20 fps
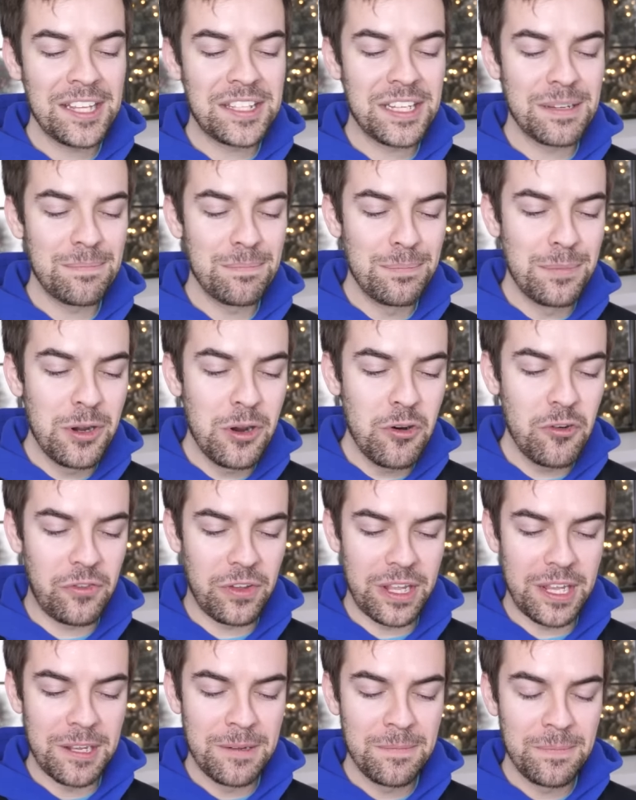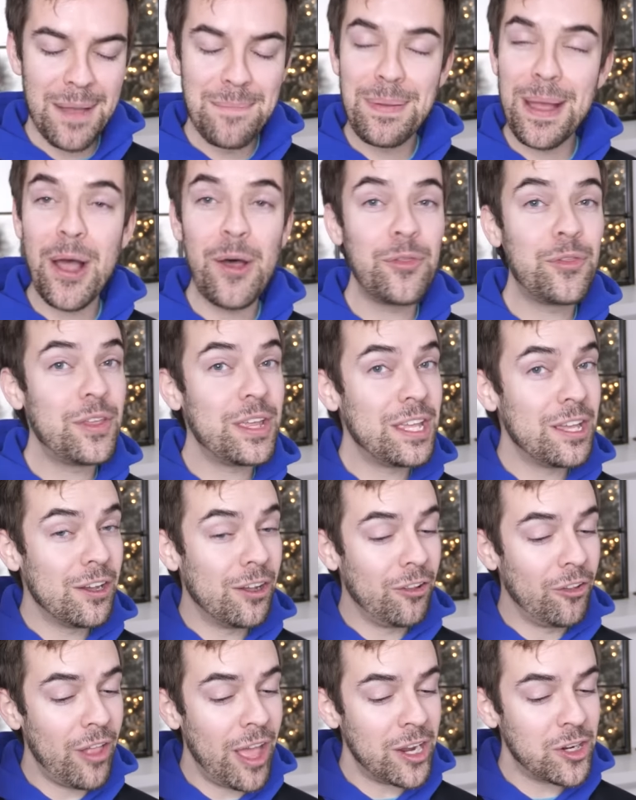It's a movie about the
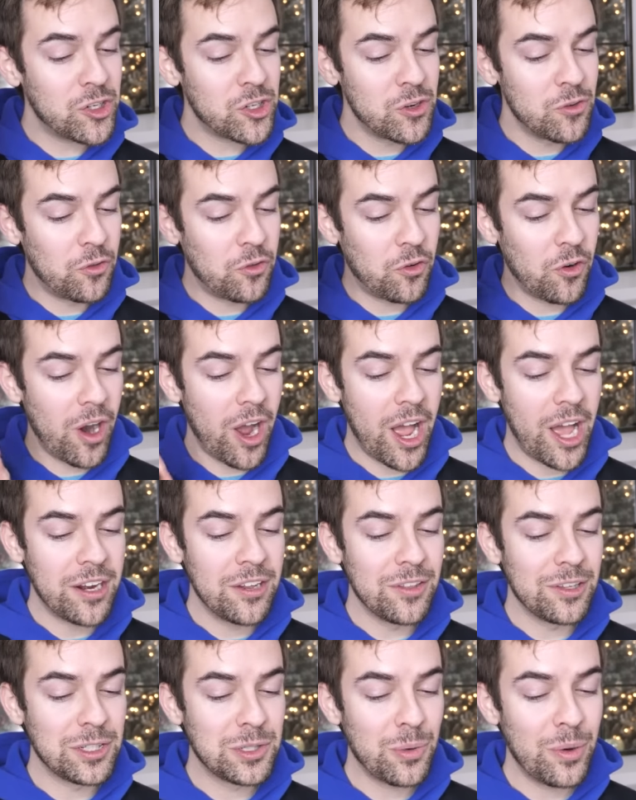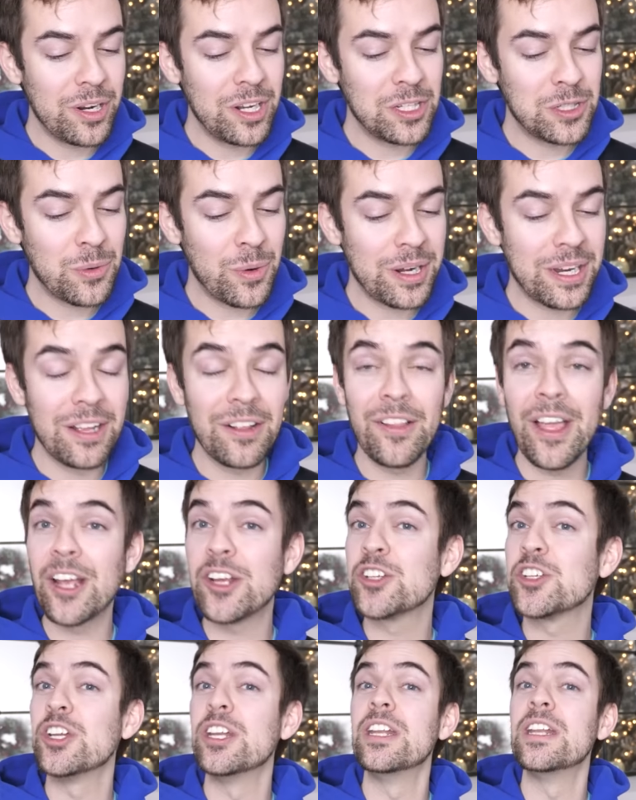election fraud in the twenty twenty
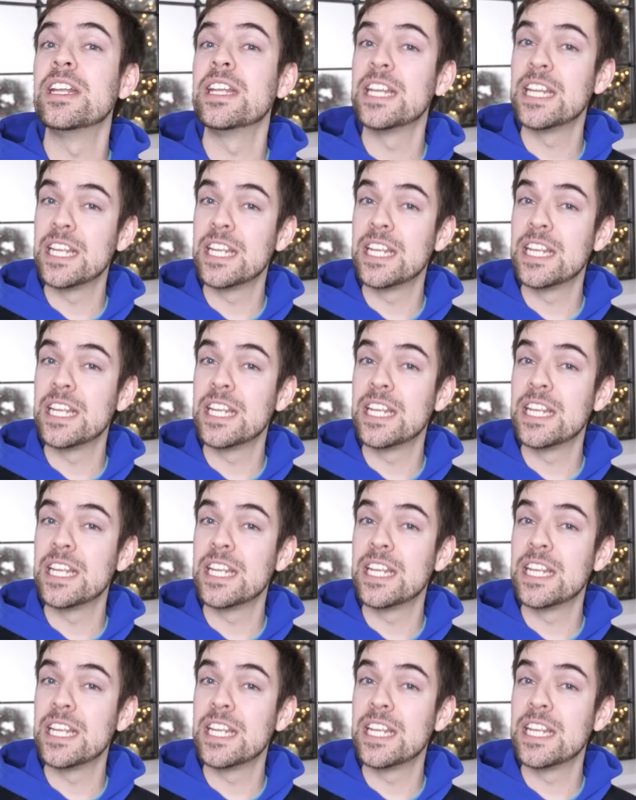election.